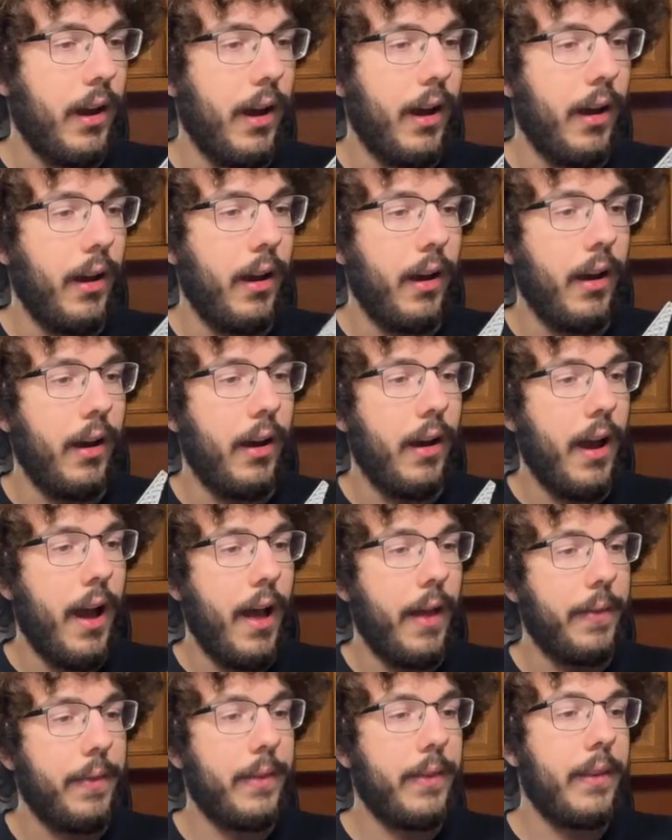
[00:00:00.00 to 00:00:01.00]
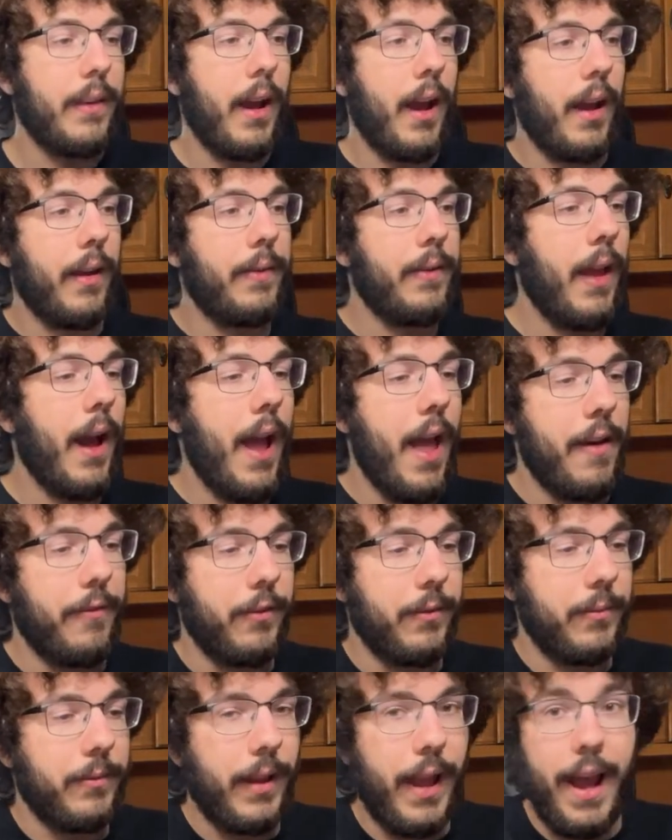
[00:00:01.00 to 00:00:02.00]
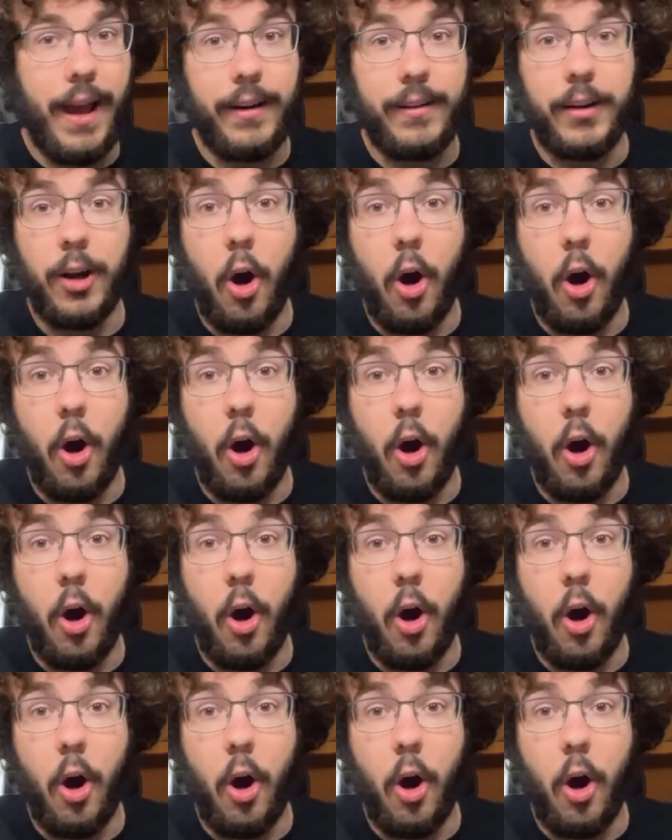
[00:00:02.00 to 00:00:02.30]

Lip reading: I haven't had